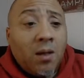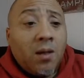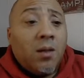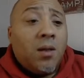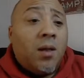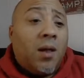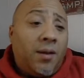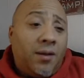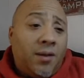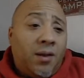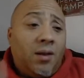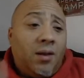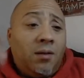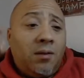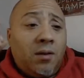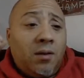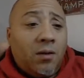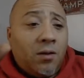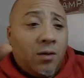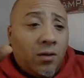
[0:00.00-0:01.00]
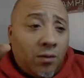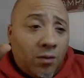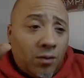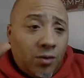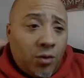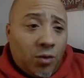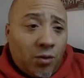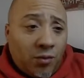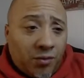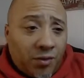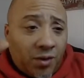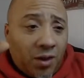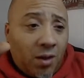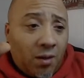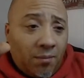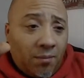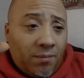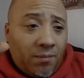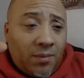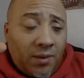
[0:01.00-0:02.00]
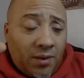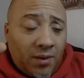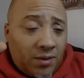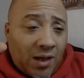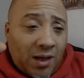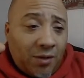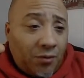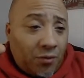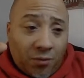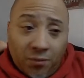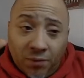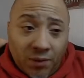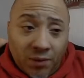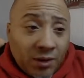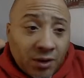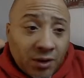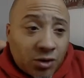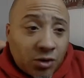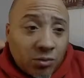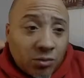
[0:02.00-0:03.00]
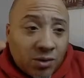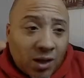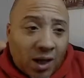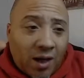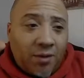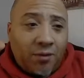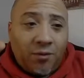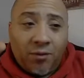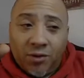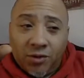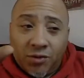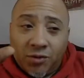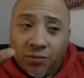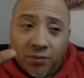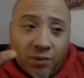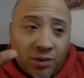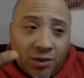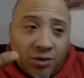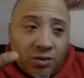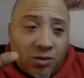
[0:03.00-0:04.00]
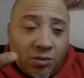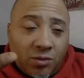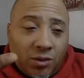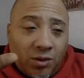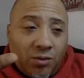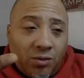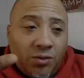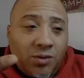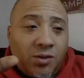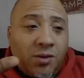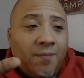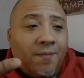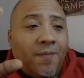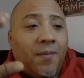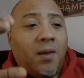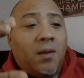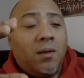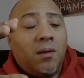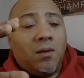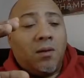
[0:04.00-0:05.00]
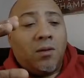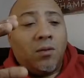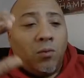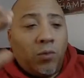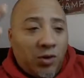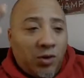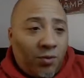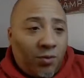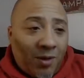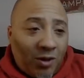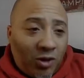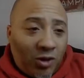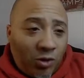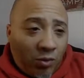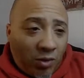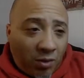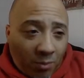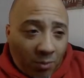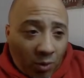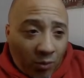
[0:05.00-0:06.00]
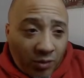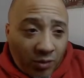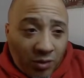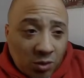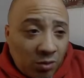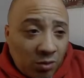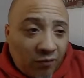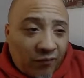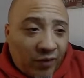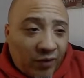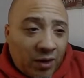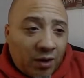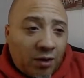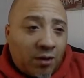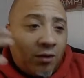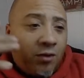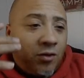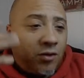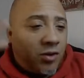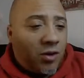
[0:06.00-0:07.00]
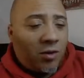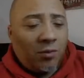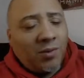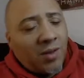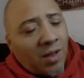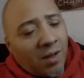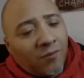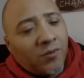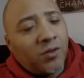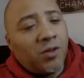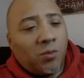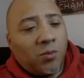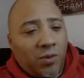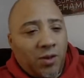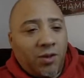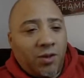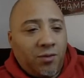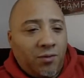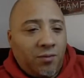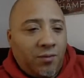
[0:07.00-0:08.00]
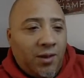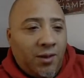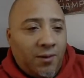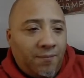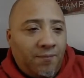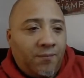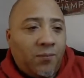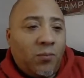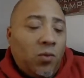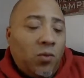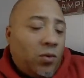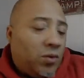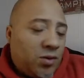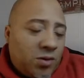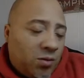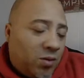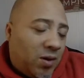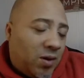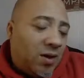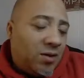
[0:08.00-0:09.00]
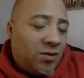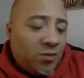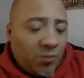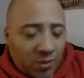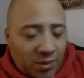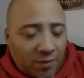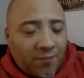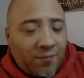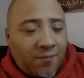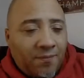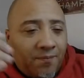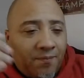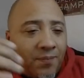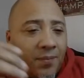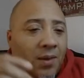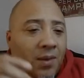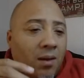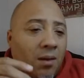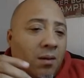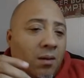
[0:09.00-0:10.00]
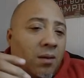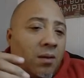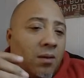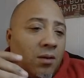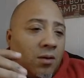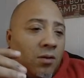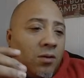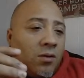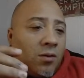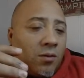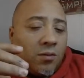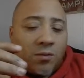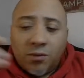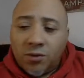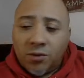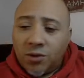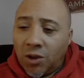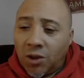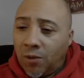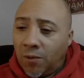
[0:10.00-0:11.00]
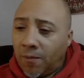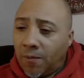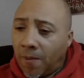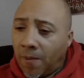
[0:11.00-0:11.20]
And then your thumb, it's either really too tight or it's really too loose, which makes you want to bowl with two fingers or whatever you want to do, right? Or two hands, whatever. So